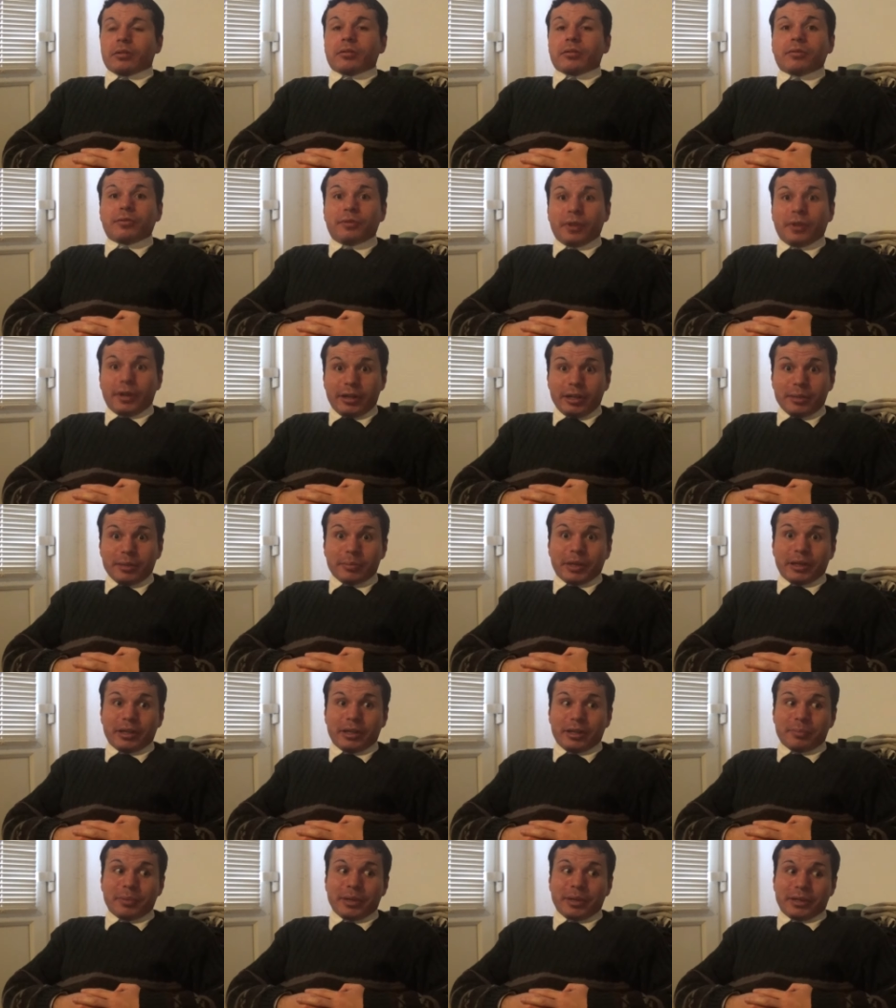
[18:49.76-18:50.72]
very
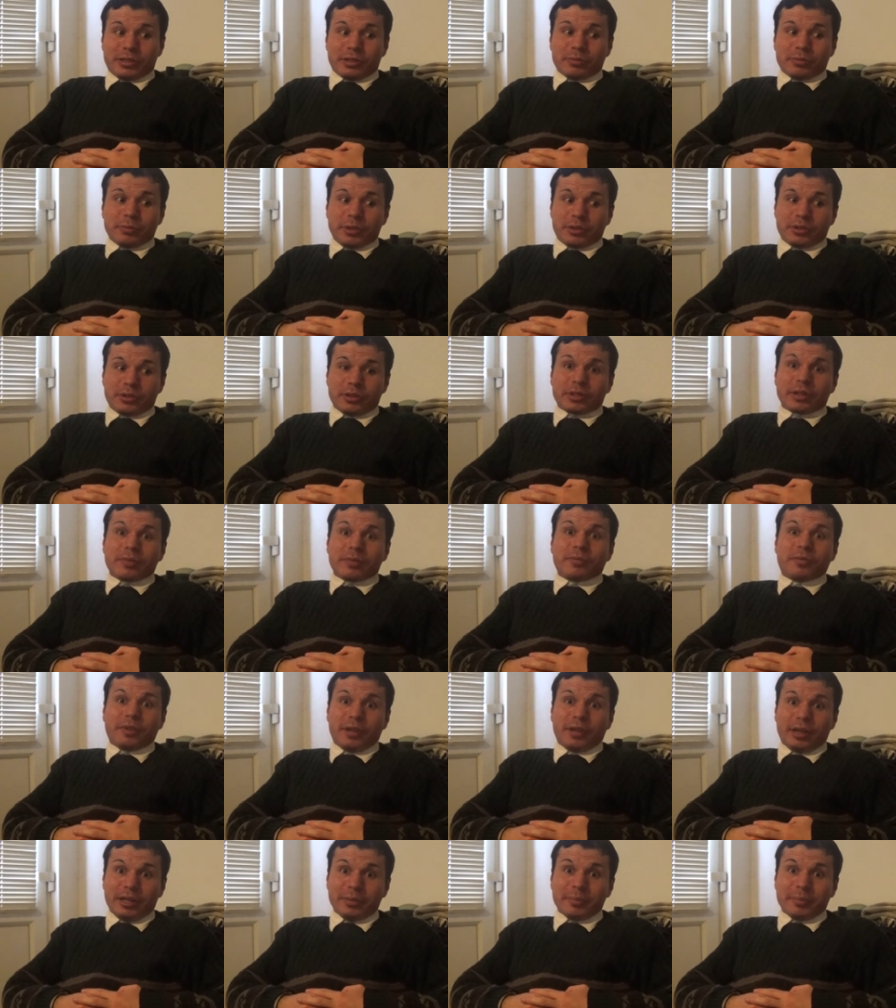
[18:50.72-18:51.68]
many best wishes and
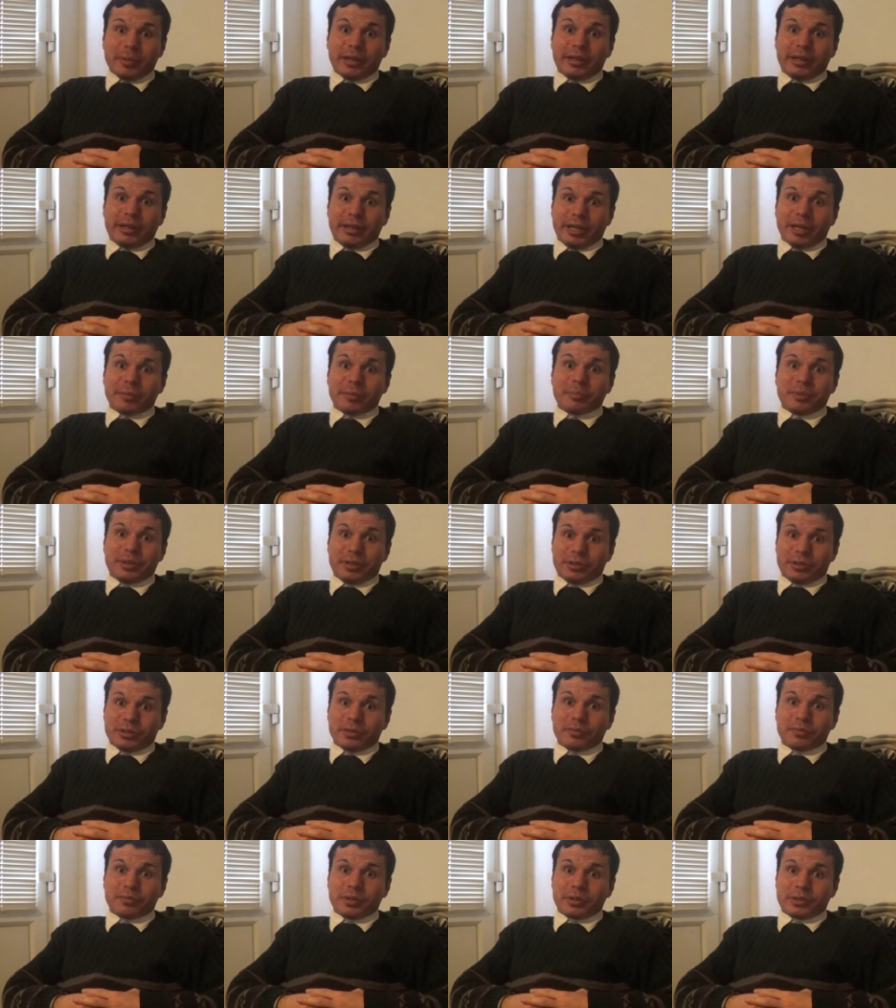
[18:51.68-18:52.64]
very many
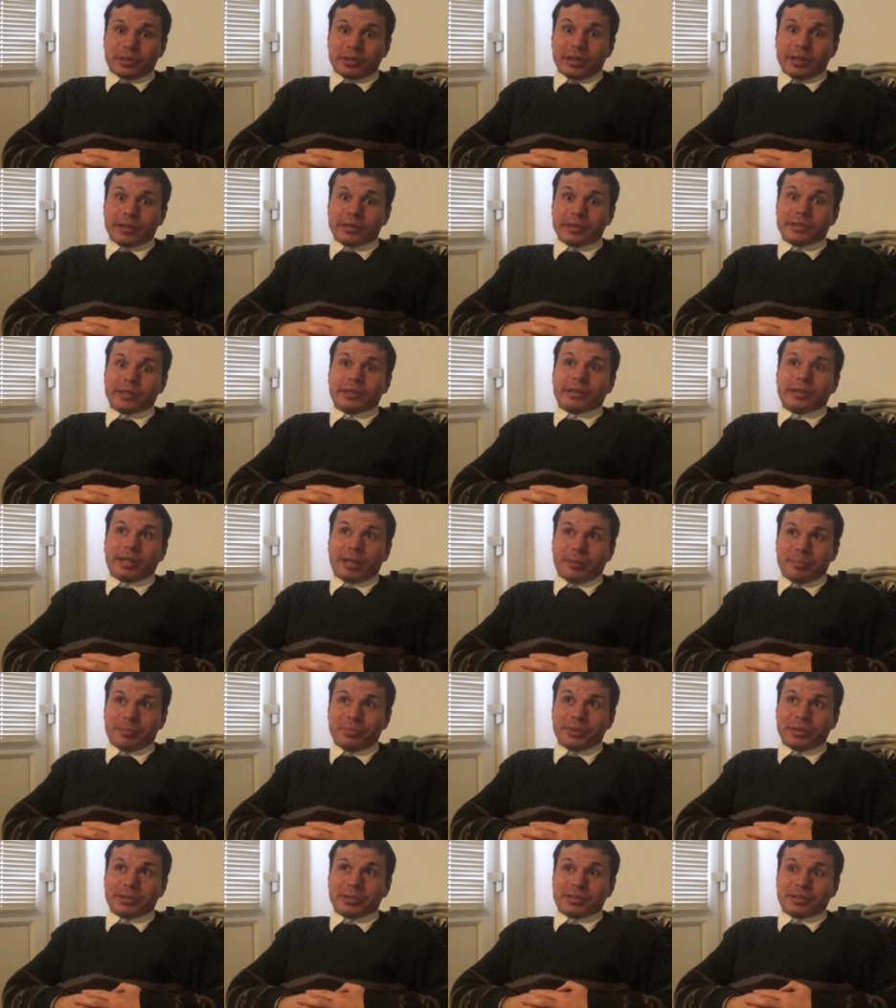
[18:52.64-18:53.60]
happiest of returns and
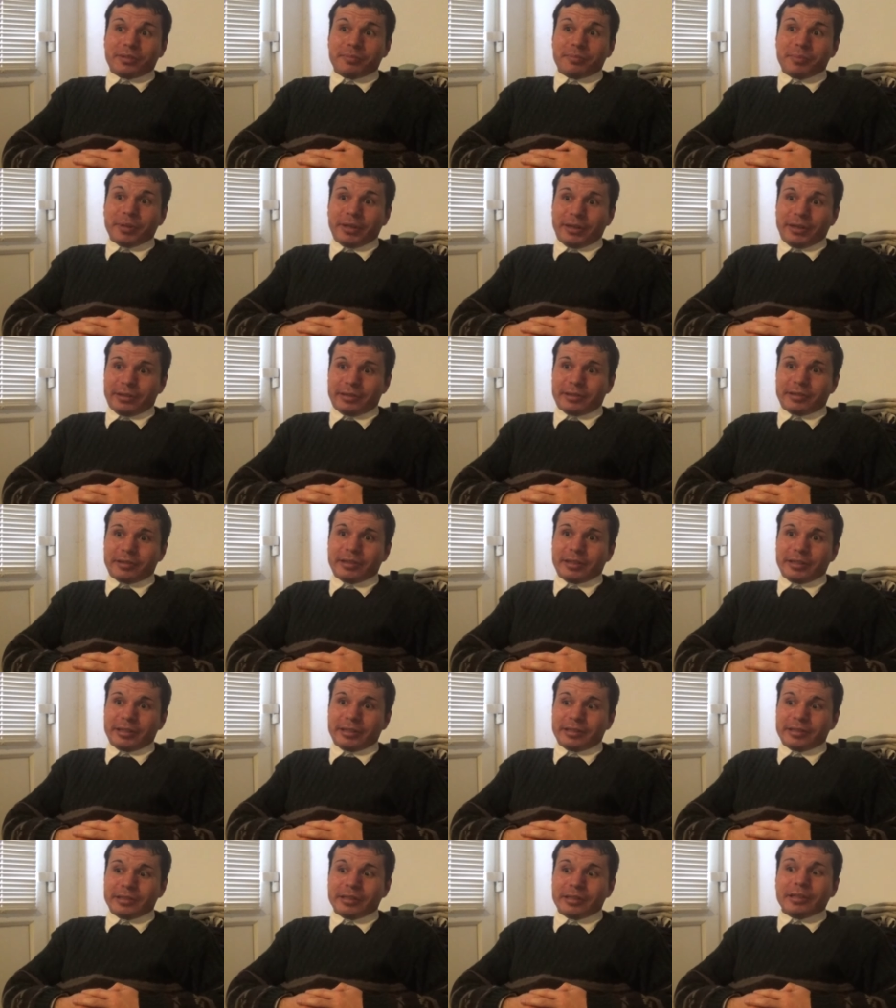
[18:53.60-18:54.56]
happiest of
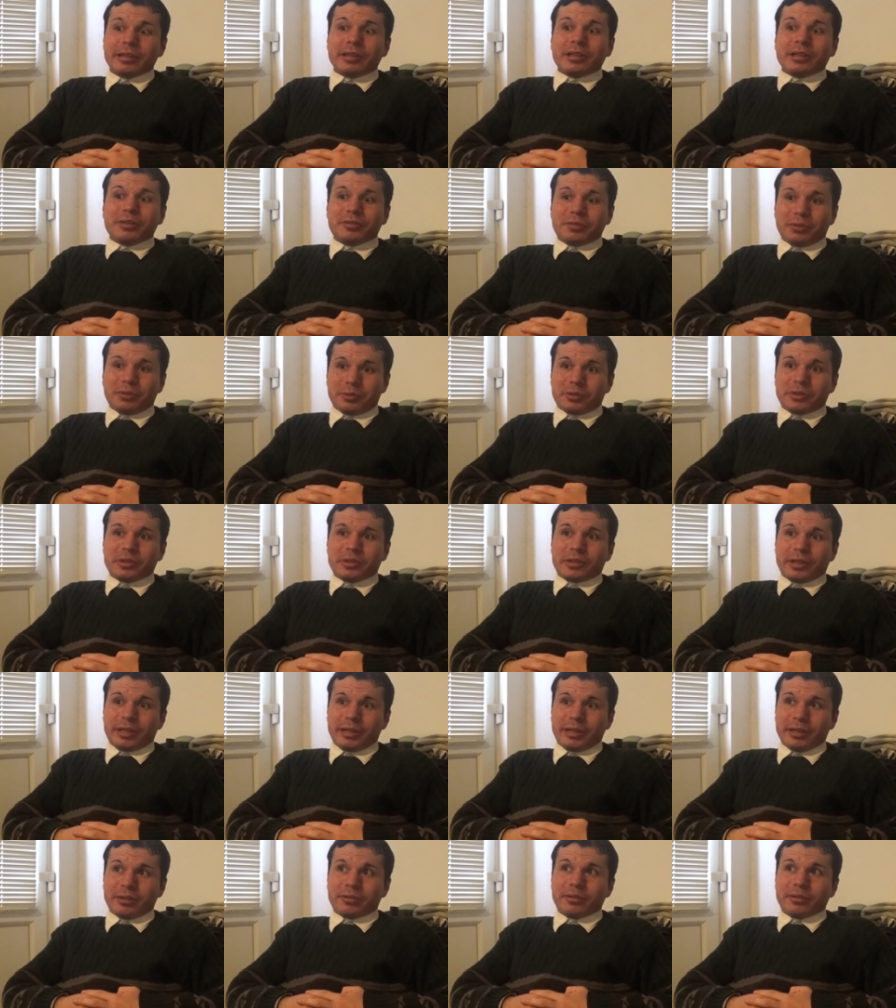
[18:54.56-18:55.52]
birthdays for
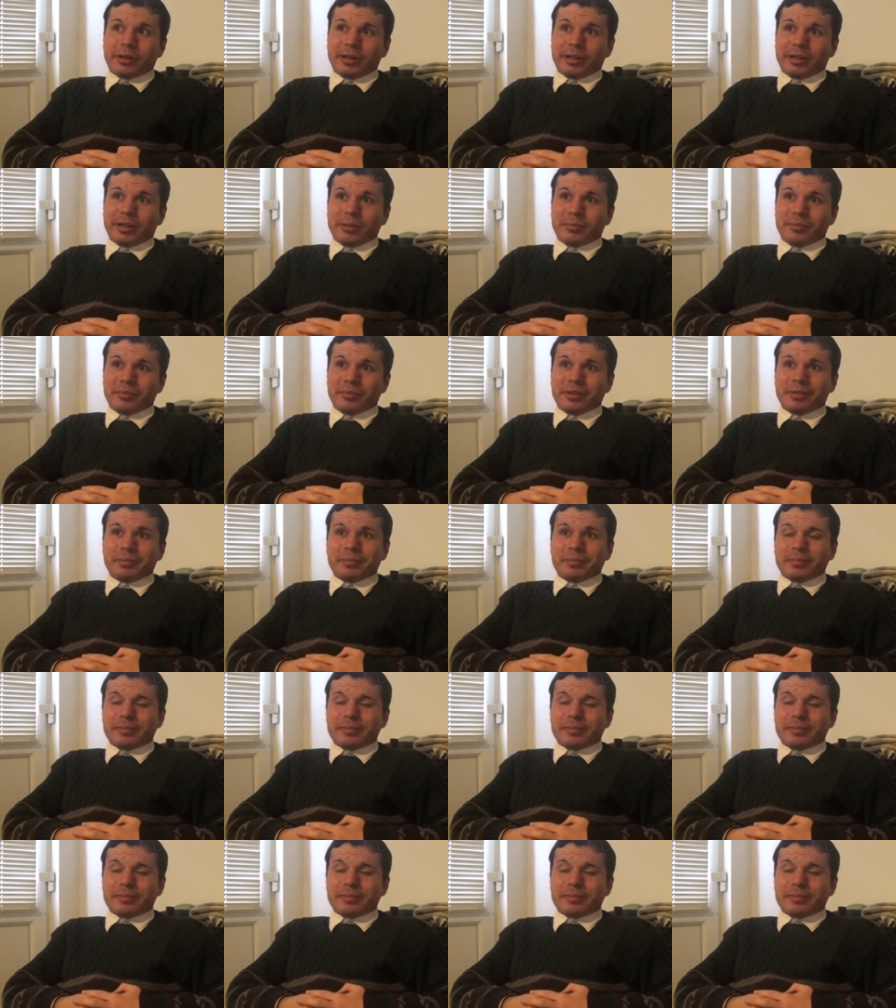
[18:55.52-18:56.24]
today, Graham.